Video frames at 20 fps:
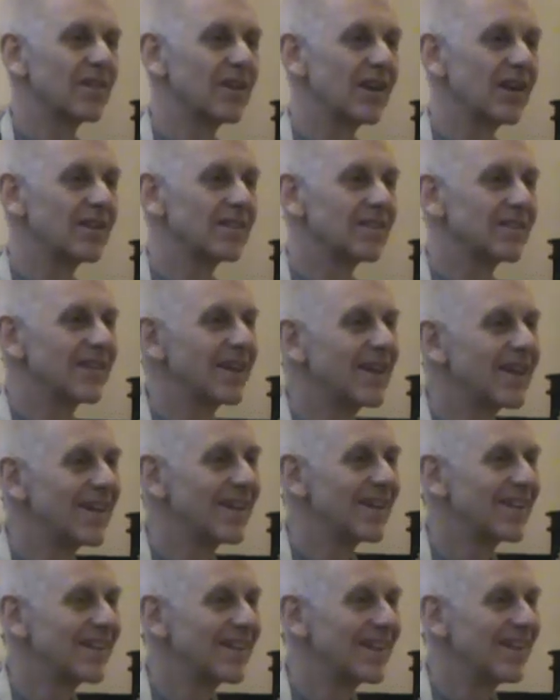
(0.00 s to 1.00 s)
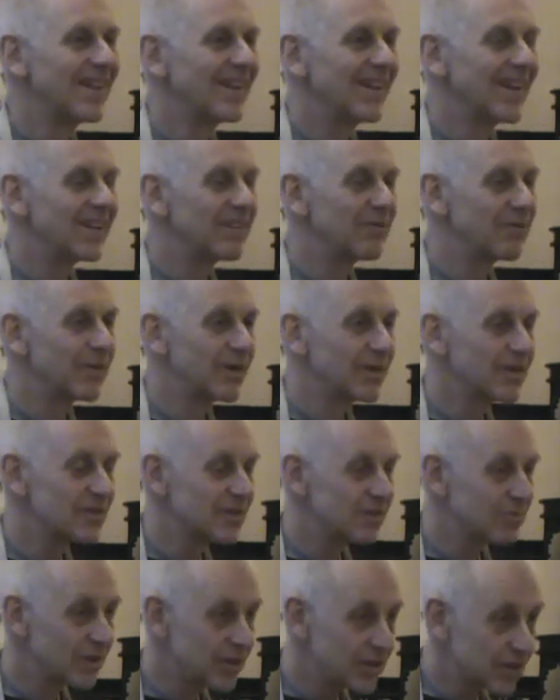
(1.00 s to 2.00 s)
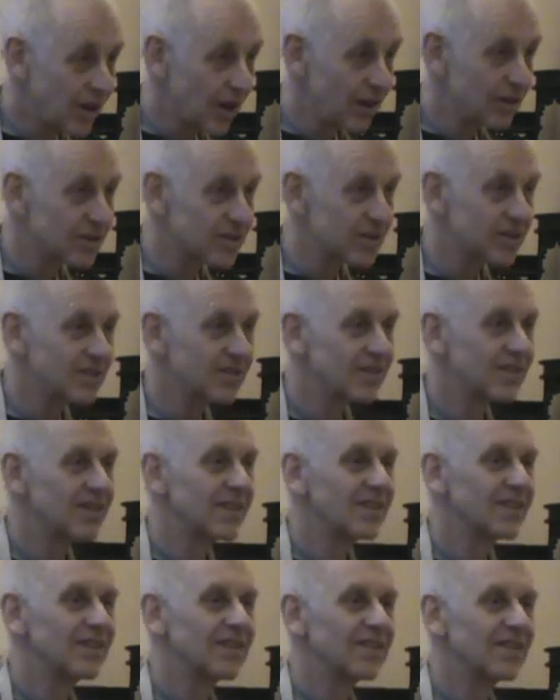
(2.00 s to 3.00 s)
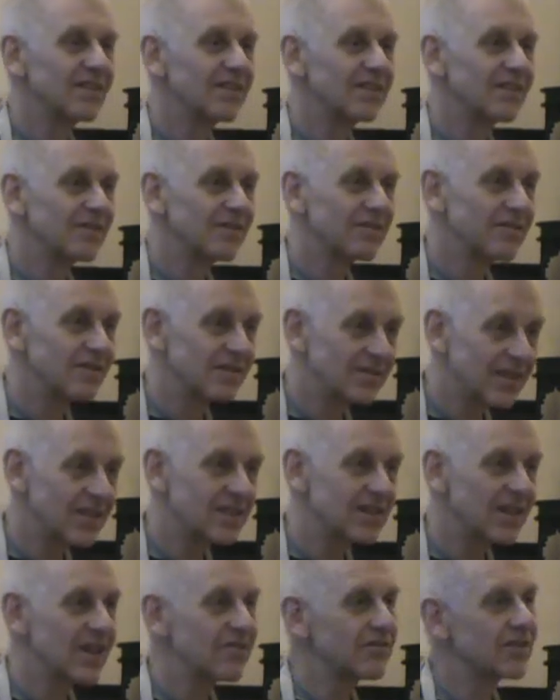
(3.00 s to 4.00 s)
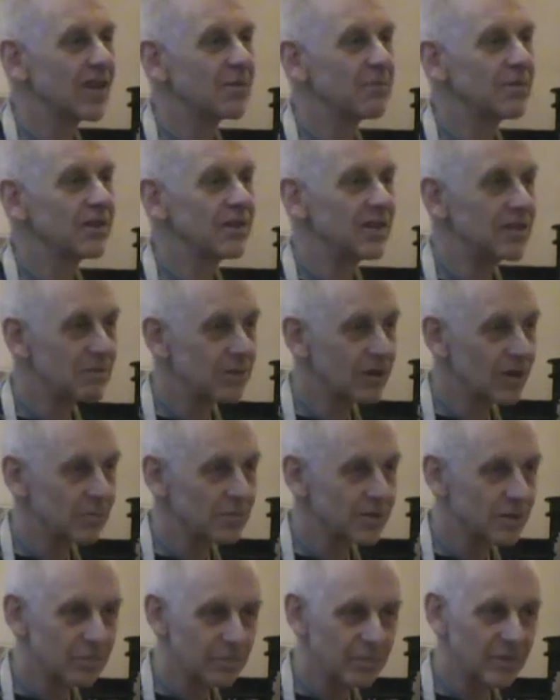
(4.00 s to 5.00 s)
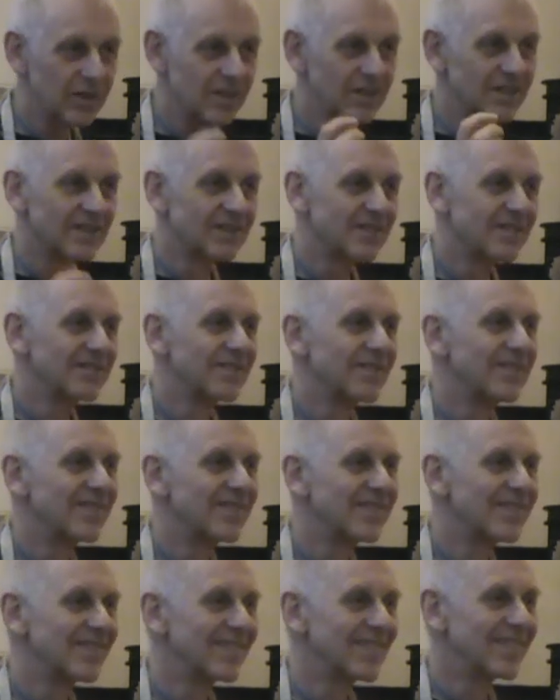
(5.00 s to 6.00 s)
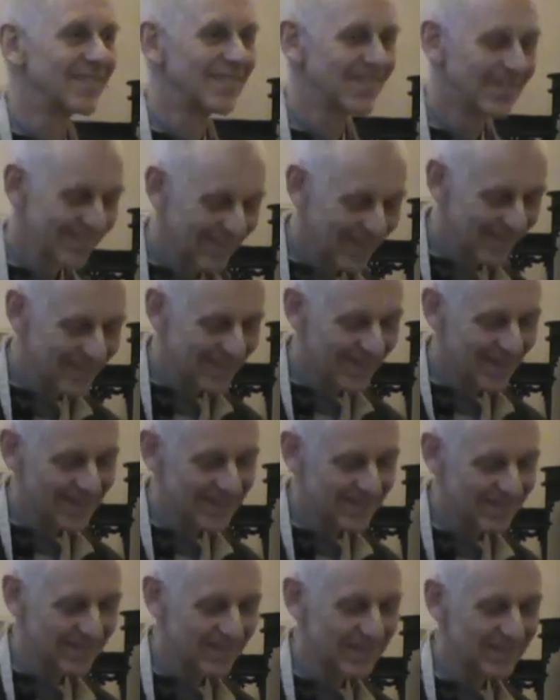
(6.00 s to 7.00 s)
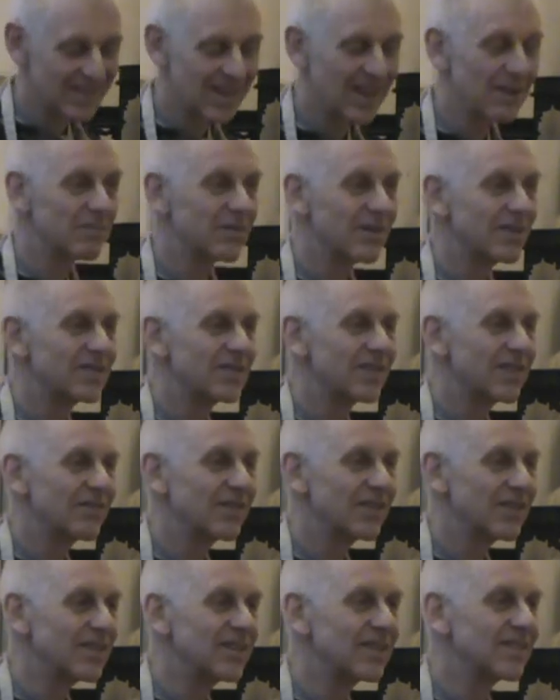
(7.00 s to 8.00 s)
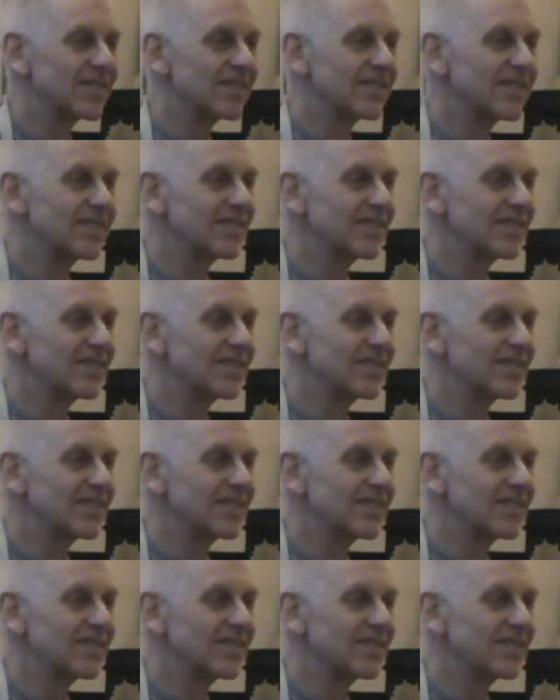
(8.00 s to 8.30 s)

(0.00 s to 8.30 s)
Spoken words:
And what is the result? Next lifetime, he becomes a bee. That's actually the example that's given here.